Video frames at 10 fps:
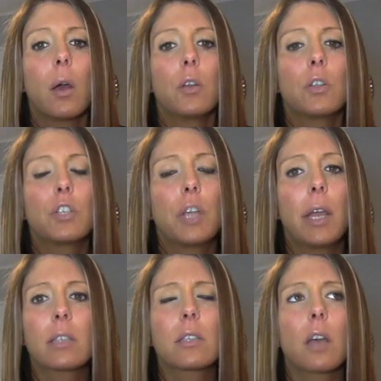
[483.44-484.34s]
She
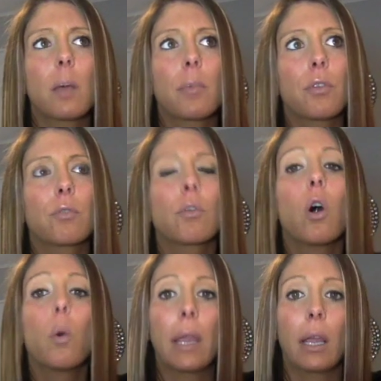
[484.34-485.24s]
ends up
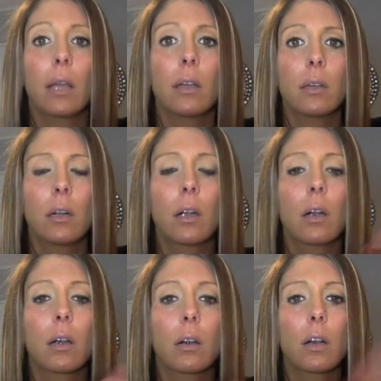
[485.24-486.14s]
throwing
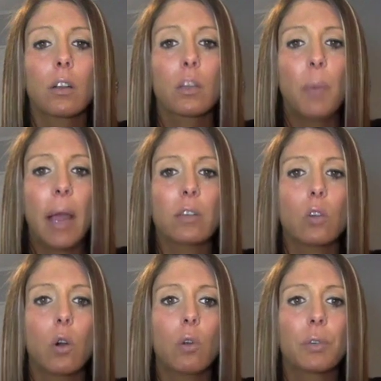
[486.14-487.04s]
her Earth
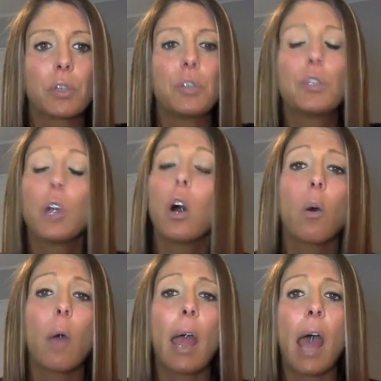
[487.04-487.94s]
Pass over to
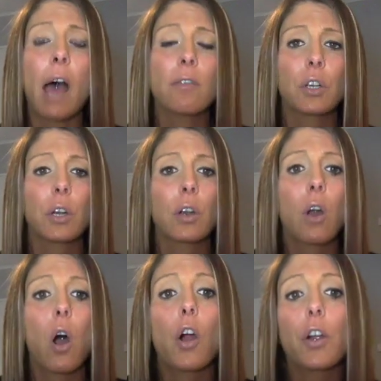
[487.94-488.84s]
Joe after an
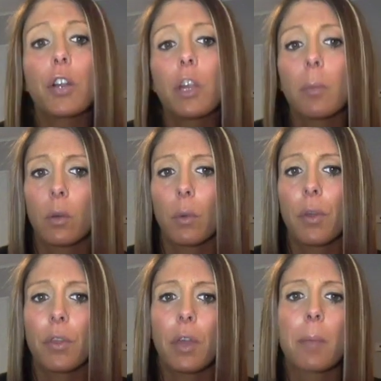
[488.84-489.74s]
argument
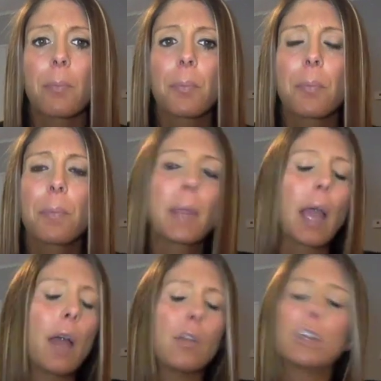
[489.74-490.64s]
with him,
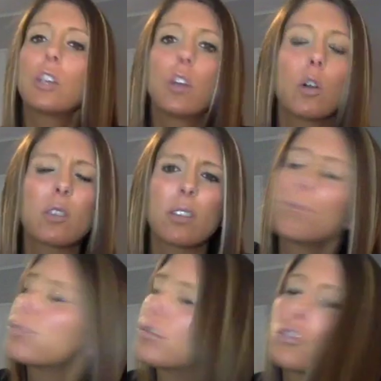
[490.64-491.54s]
and then she goes and
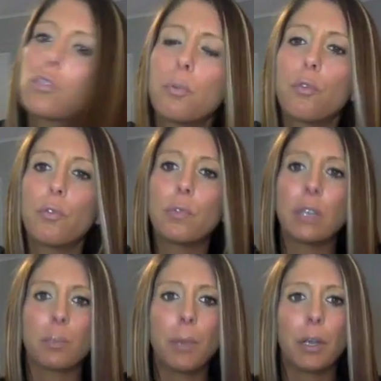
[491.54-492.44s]

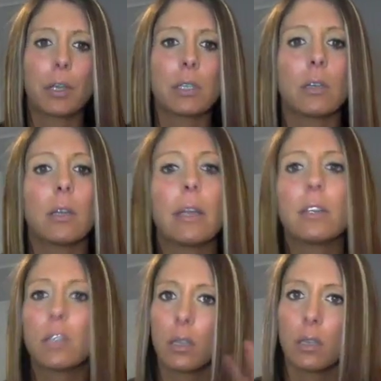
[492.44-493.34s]
disappears
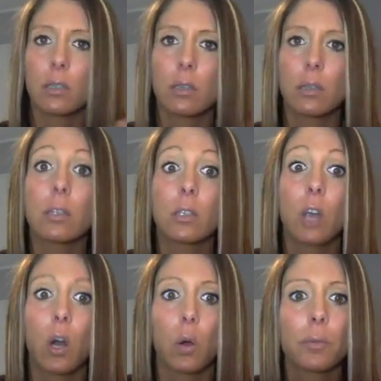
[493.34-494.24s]
into the
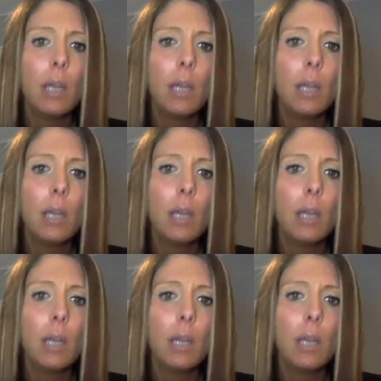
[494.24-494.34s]
zone.